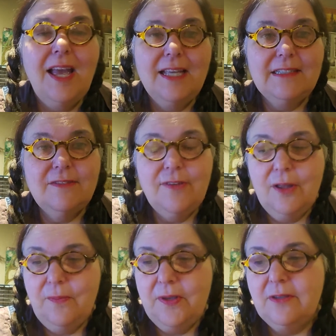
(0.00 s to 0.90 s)
and
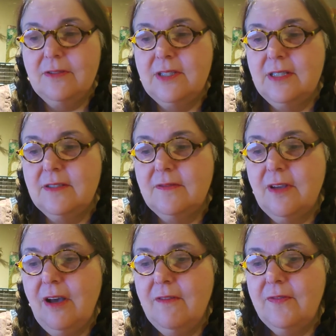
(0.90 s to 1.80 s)
developing your sense of
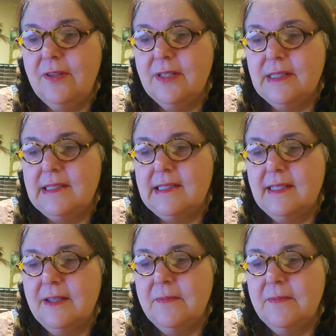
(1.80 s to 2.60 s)
confidence.